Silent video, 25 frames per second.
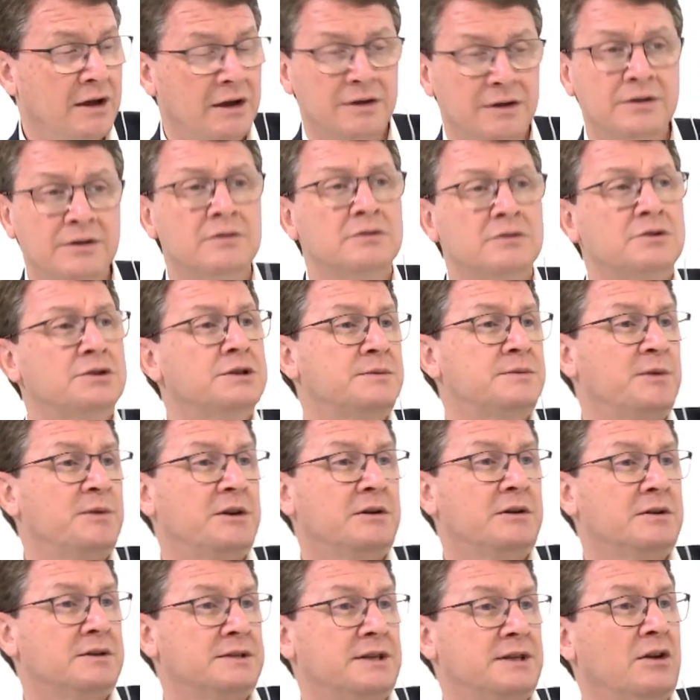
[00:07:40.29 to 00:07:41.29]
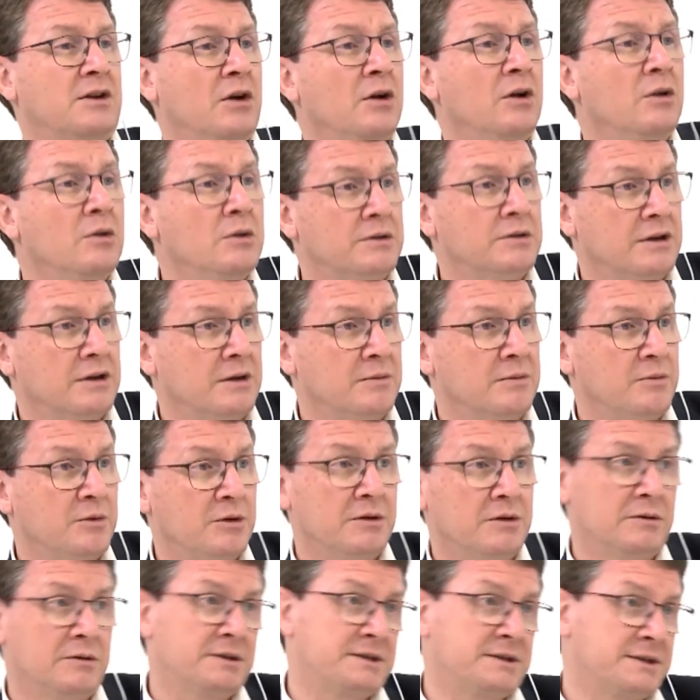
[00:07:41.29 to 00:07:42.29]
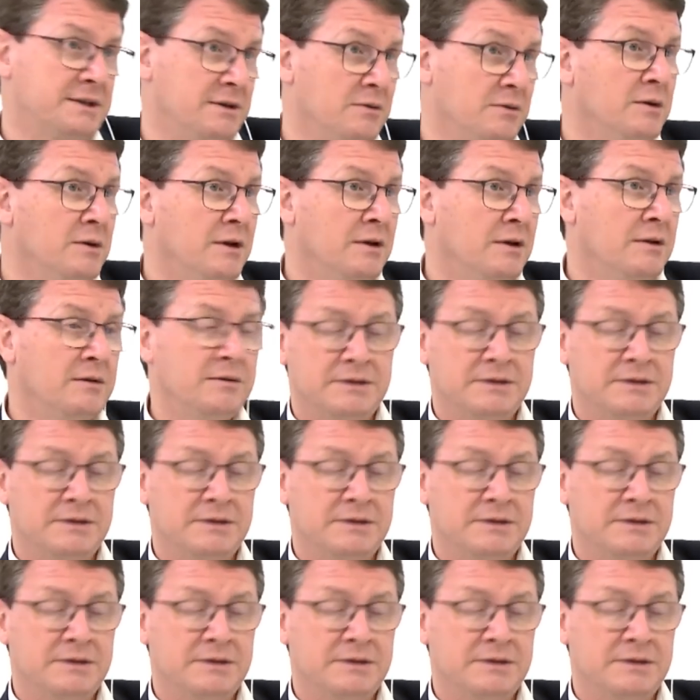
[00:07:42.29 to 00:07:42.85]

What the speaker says: not just because they're older, but also